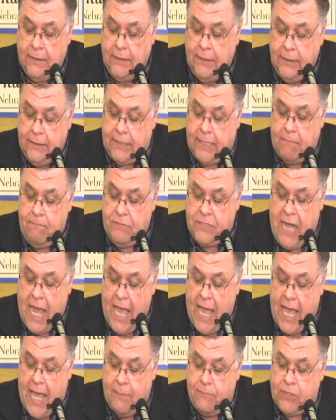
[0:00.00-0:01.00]

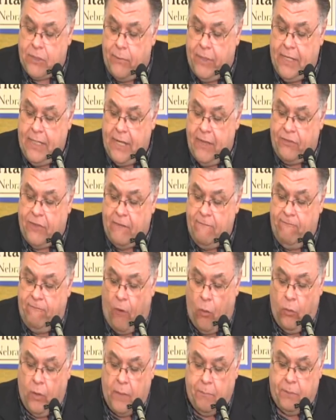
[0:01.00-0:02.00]
Sometimes there ain't nothing
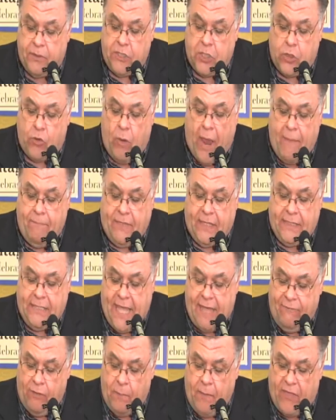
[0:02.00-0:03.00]
for it but to grab the
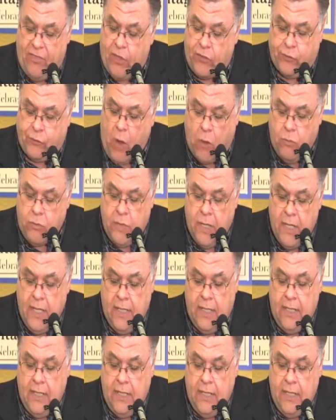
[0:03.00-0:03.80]
devil by the throat.